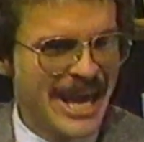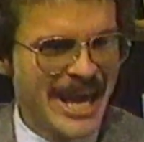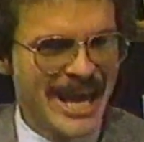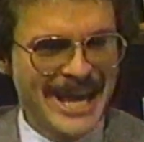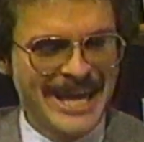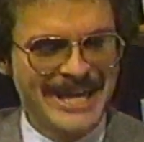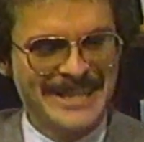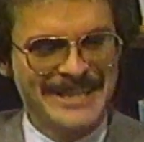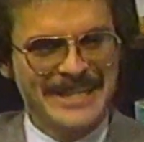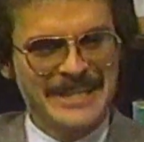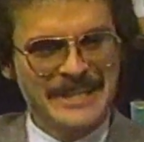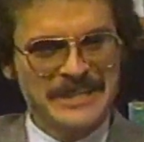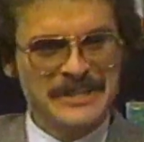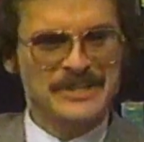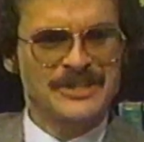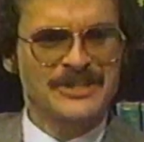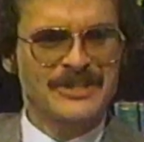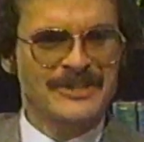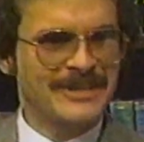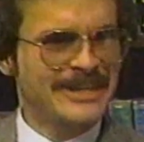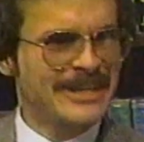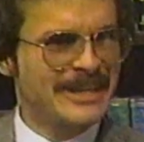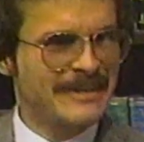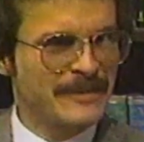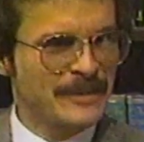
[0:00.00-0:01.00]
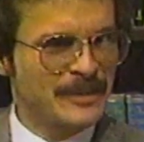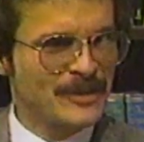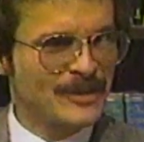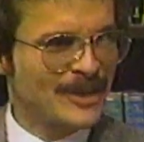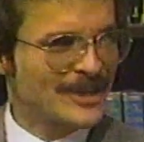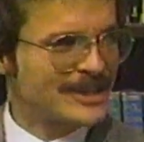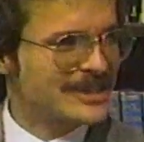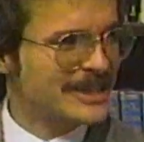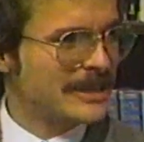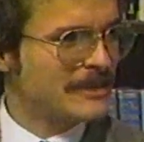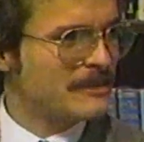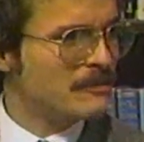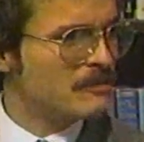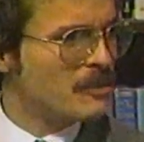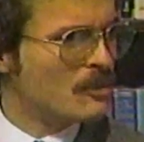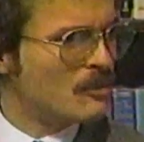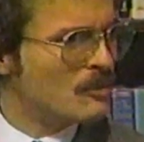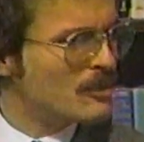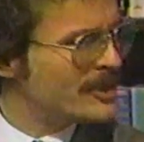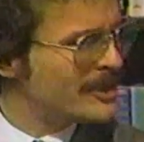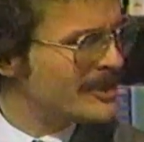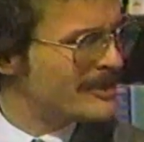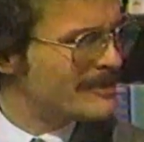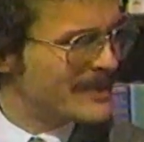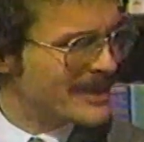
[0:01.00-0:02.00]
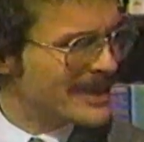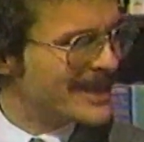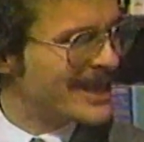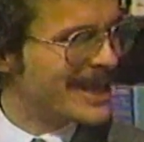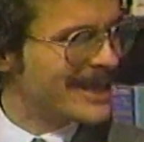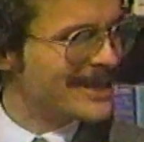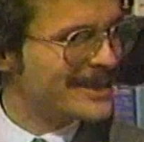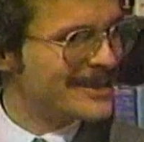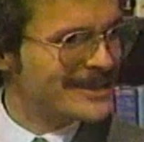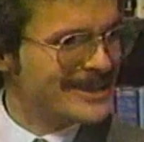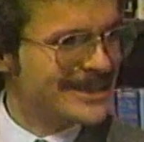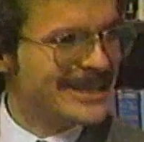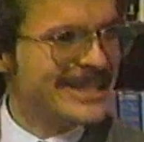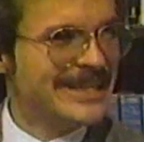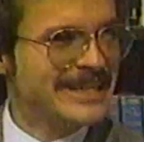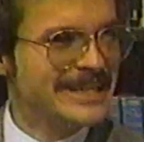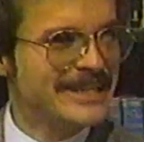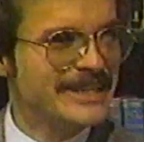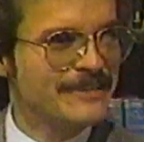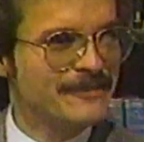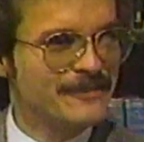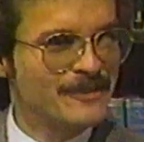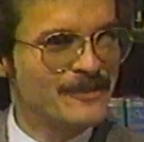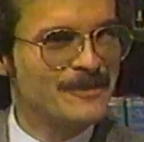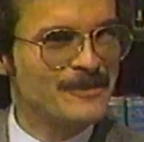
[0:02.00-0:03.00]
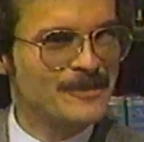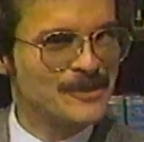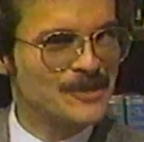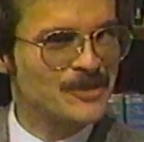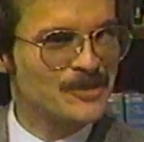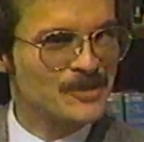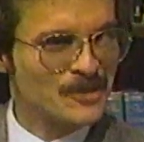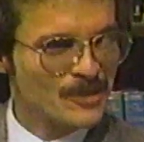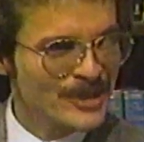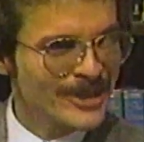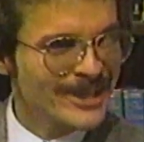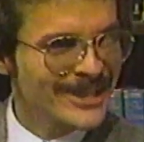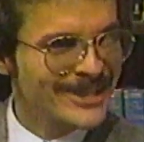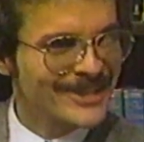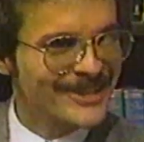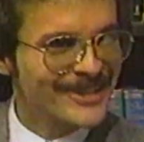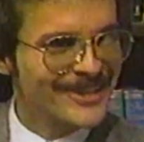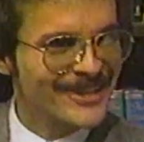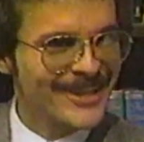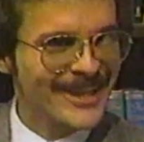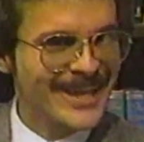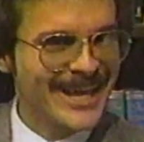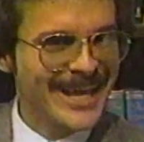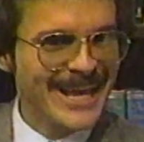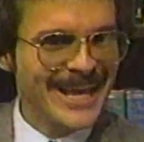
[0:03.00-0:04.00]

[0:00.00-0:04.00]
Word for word: And then started having thoughts like, well, wouldn't it be kind of neat if it was real?